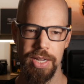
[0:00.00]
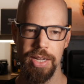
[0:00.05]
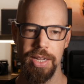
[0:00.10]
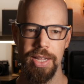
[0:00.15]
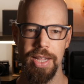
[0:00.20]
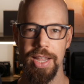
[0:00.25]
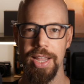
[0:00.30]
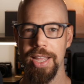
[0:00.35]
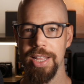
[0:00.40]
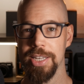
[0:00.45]

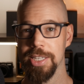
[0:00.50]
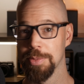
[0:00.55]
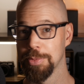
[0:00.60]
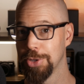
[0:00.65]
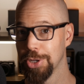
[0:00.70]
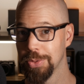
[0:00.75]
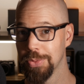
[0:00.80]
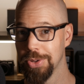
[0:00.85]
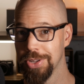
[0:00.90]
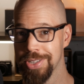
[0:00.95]
and some
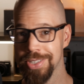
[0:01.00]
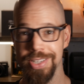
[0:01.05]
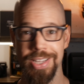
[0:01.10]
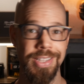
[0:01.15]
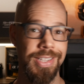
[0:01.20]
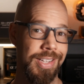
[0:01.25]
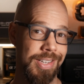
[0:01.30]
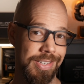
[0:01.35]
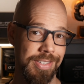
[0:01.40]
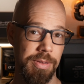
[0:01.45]
good ones
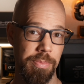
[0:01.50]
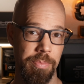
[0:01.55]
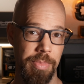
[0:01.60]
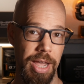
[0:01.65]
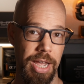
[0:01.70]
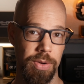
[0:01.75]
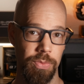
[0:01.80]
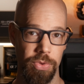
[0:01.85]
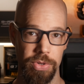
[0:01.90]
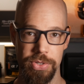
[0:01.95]
and then some
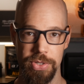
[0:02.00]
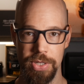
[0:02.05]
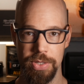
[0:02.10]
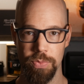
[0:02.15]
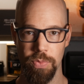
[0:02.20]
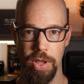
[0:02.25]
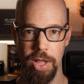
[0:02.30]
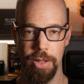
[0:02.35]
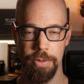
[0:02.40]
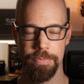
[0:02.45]
bad ones as
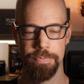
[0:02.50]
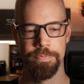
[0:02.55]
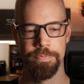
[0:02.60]
well.